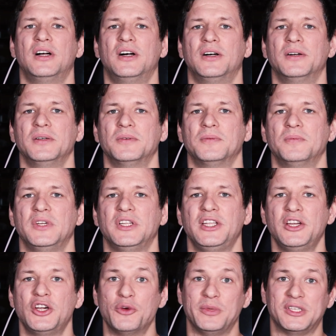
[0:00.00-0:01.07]
uh,
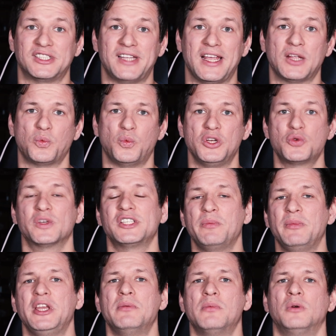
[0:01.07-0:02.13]
Ethereum is staked, which was the
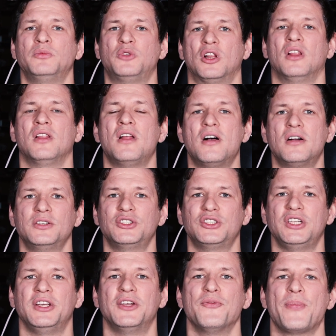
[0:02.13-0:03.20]
minimum to launch
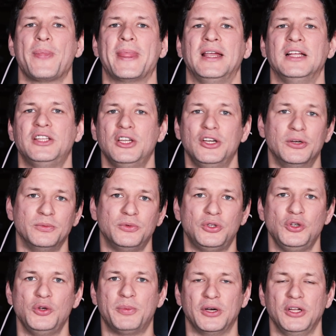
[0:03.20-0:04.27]
the Ethereum
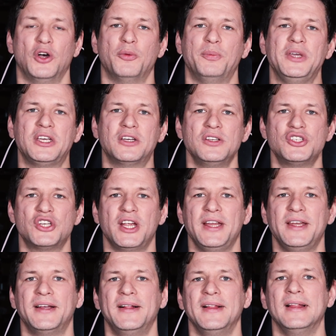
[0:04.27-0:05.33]
2.0 beacon
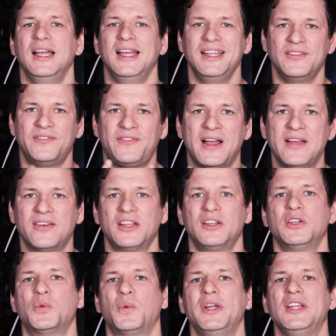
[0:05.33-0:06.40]
chain, and
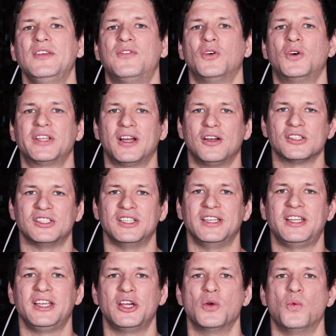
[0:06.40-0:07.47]

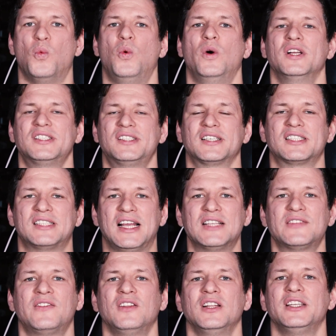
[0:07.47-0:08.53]
524,000 Ethereum was
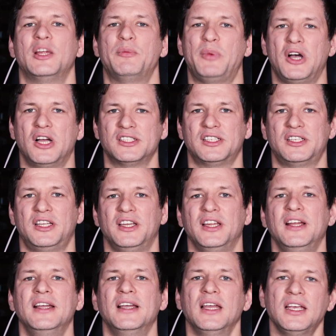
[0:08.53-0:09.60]
successfully deposited
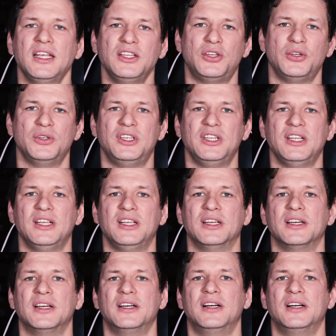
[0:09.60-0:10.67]
into the
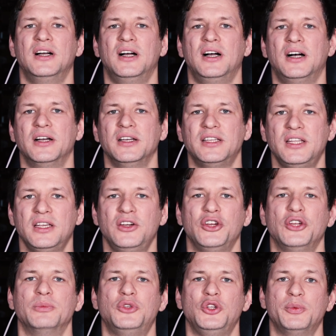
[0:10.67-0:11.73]
uh,
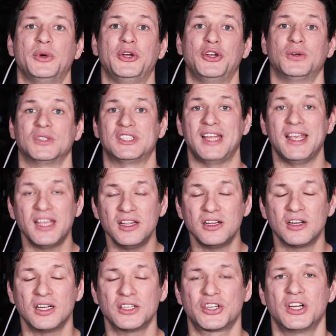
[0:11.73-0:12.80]
Ethereum 2.0 staking
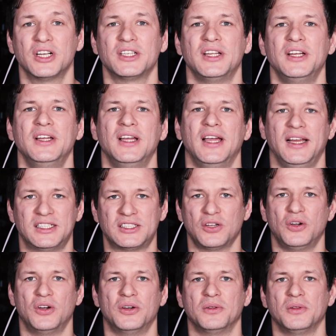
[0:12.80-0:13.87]
contract. It's a
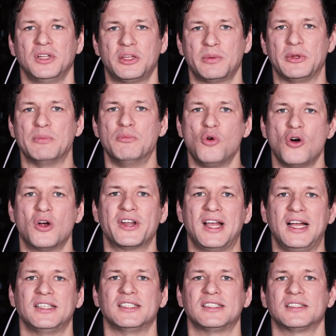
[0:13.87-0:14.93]
little bit more
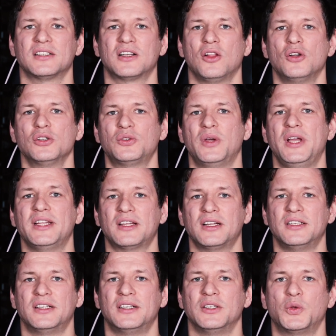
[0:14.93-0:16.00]
that, it's close to
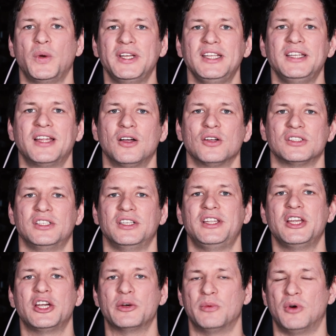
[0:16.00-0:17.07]
820,000
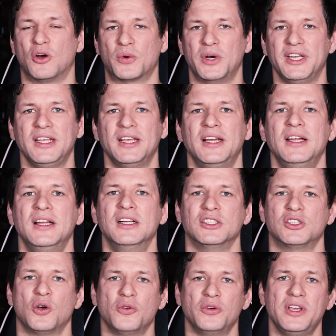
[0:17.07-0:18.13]
Ethereum already.
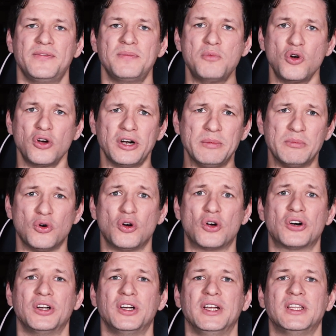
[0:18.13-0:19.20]
So if more and
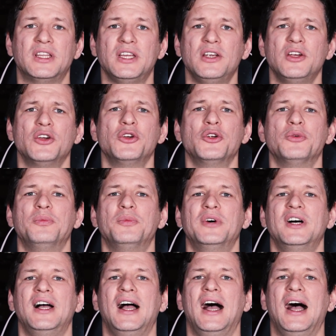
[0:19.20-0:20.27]
more Ethereum
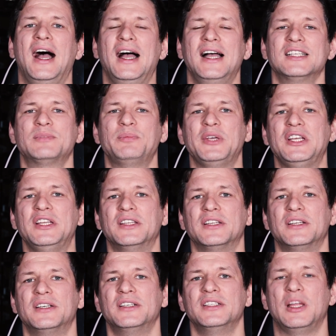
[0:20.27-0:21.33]
has been
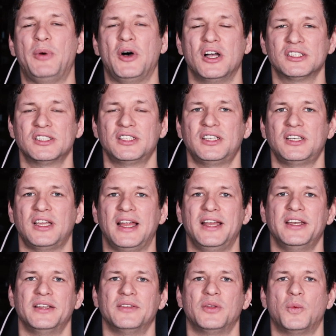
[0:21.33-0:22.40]
deposited
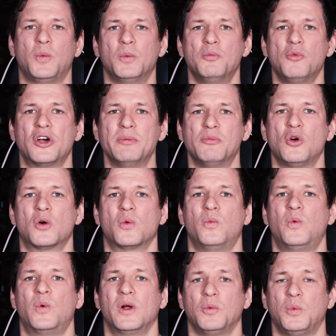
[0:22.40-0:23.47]
and the more and more
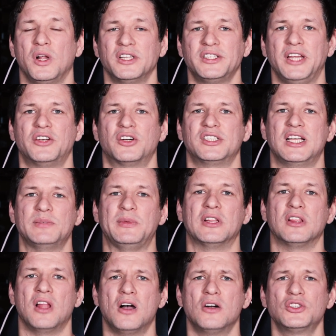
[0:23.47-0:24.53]
validators has
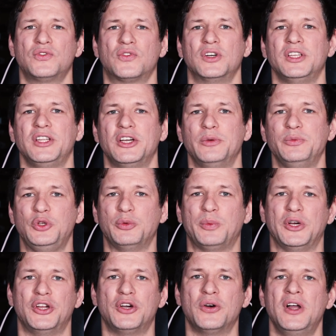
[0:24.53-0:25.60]
been launched for Ethereum
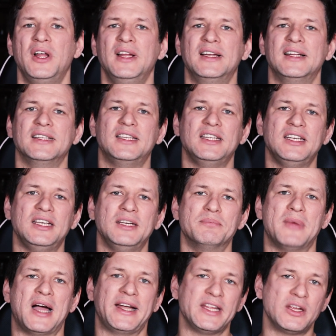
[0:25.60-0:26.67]
2.0, the
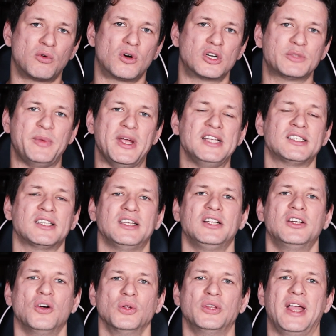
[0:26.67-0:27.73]
mining rewards basically
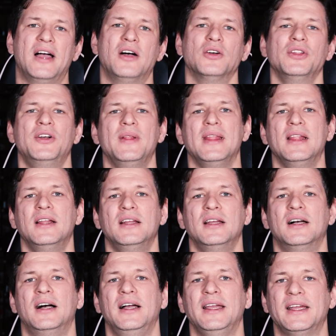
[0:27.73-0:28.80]
go down.
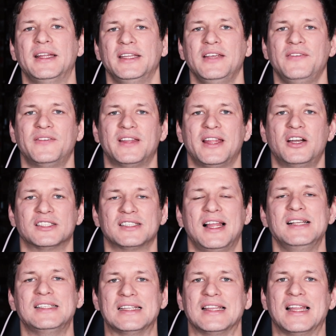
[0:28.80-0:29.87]
And if there's
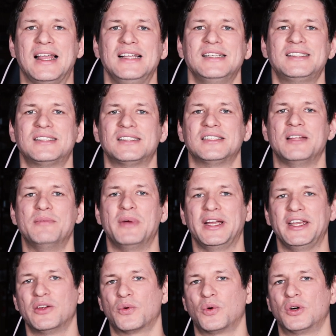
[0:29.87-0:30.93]
less and less, the
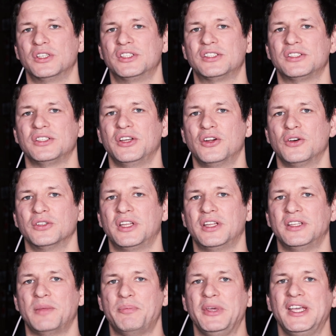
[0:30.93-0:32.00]
mining rewards, you know, the,
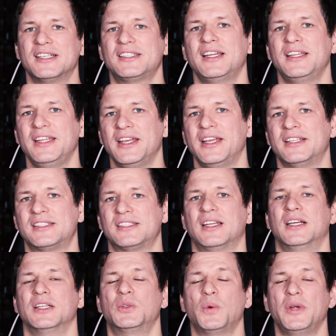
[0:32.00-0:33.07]
the biggest, I think it's
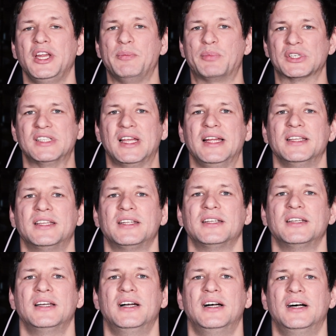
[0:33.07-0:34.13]
uh, 20%
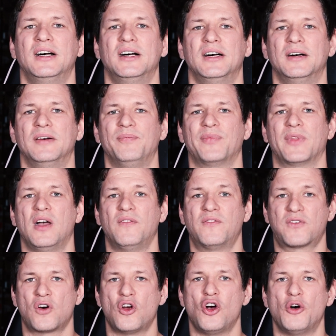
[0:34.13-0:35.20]
um,
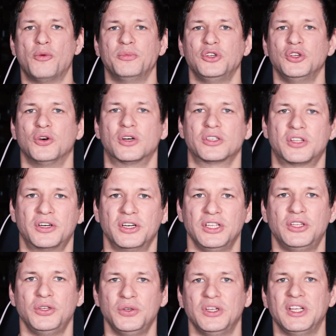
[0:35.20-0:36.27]
from your
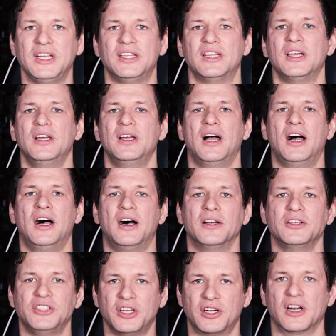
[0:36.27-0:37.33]
32 ETH
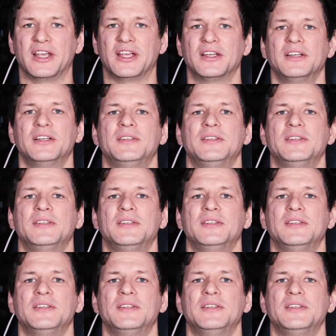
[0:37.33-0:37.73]
uh, yearly.